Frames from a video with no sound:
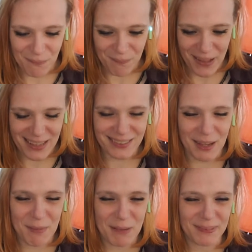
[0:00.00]
as I'm
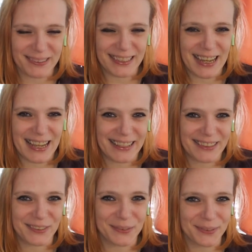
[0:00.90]
able to get the
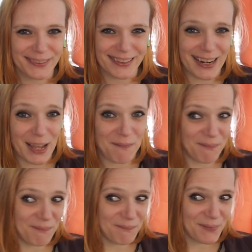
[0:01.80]
tools that
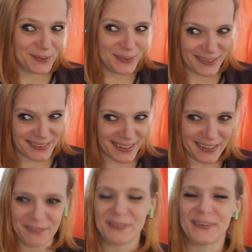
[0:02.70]
I'm most excited
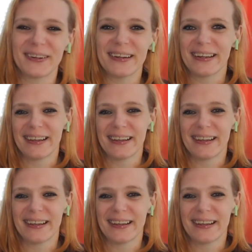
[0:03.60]
for.